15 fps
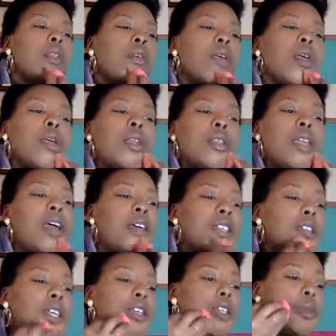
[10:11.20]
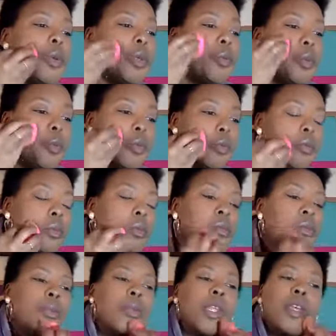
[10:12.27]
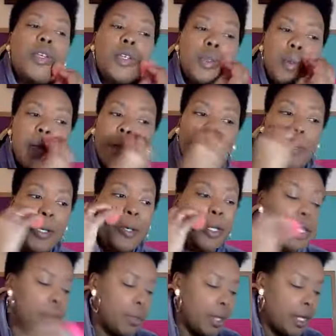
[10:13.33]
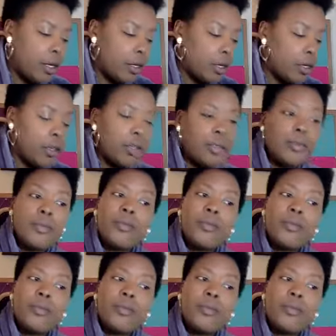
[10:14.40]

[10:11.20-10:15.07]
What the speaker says: And yes, I use my I use my beauty blender